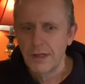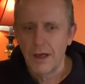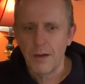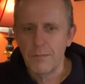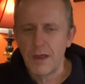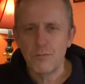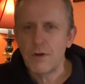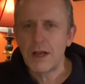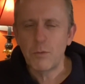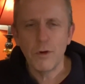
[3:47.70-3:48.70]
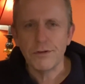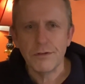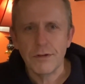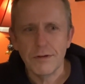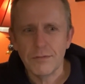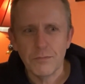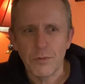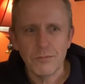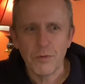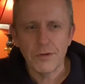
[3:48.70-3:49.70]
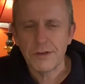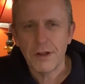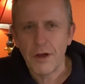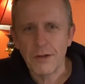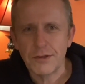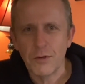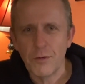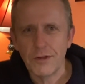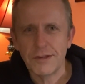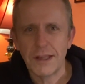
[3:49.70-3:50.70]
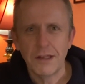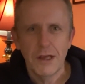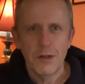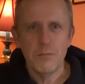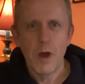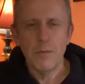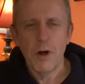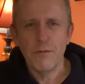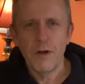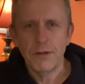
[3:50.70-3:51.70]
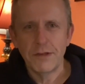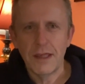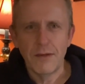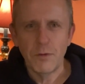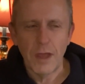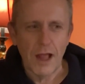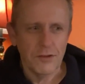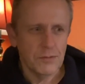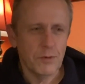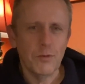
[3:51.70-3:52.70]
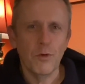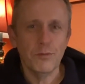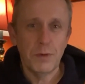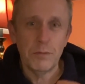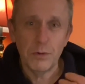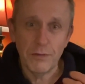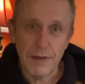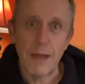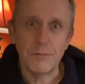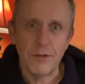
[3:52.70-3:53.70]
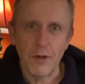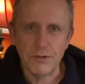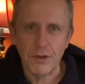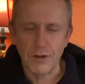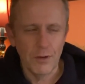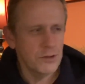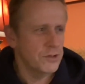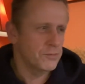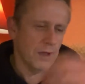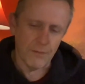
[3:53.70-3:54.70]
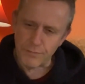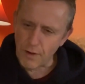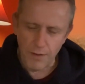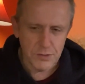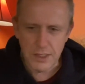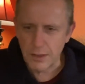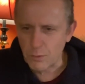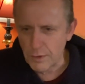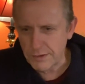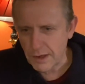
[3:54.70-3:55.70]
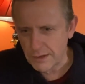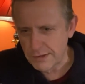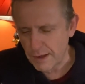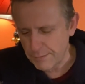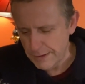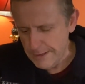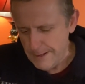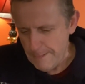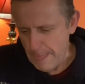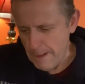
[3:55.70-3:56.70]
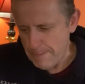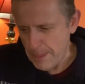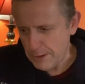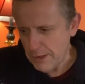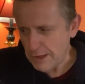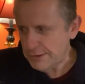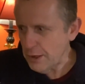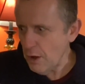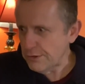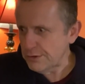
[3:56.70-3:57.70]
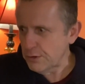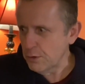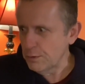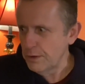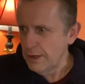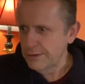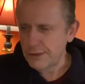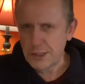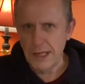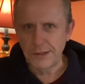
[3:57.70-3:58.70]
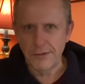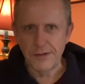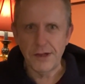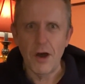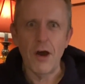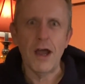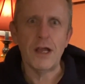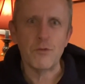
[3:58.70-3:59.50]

it wasn't an article that said mobile phones can give you cancer. But of course, people have leapt to those conclusions. We have 5G and all this kind of stuff. Does the article suggest that there's a higher